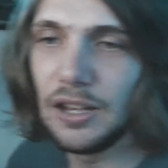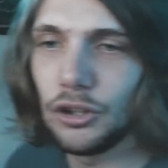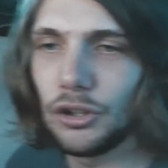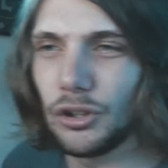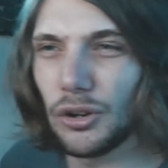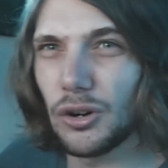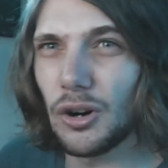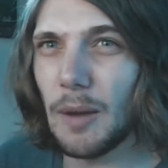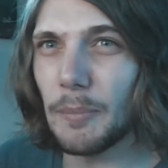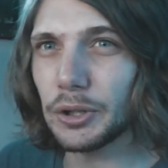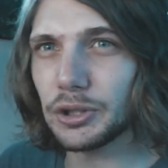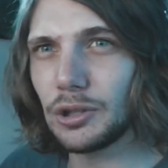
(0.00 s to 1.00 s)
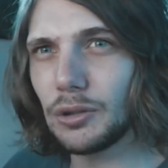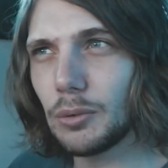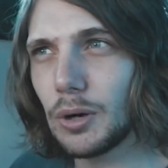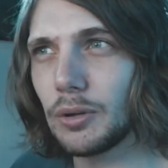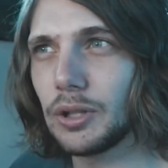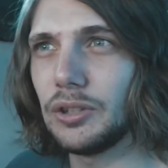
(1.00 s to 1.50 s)
So I'm not sure
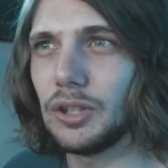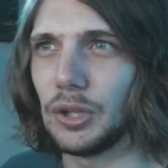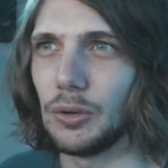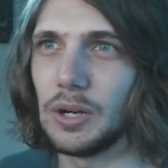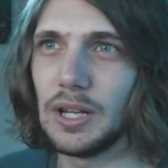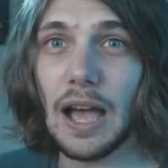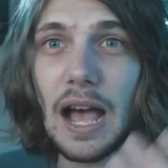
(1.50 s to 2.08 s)
what I'm going to do.